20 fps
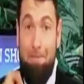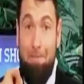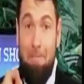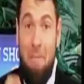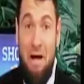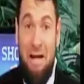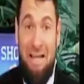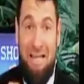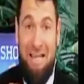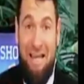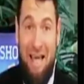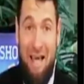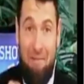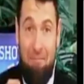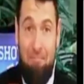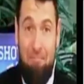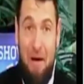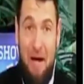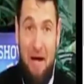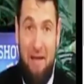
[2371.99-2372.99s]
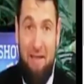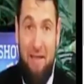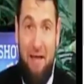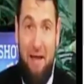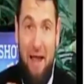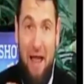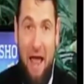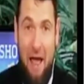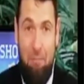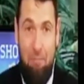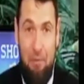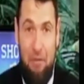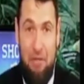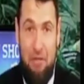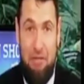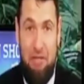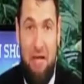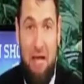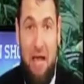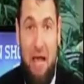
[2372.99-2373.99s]
Money can't buy that
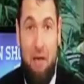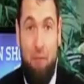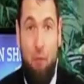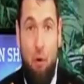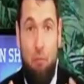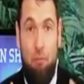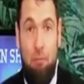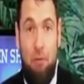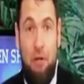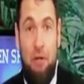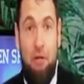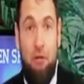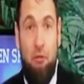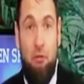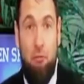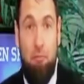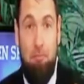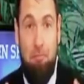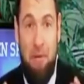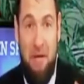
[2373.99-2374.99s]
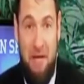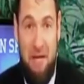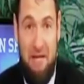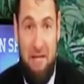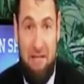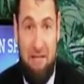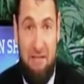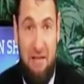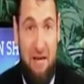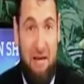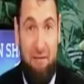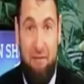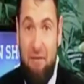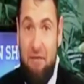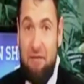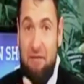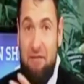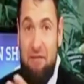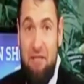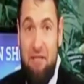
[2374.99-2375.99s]
happiness. It won't bring you peace, not
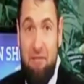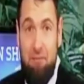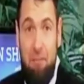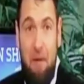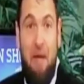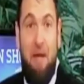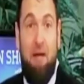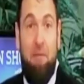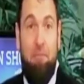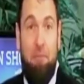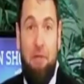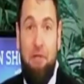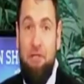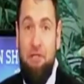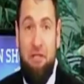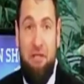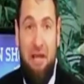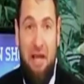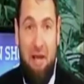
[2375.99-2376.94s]
even a six pack of peace.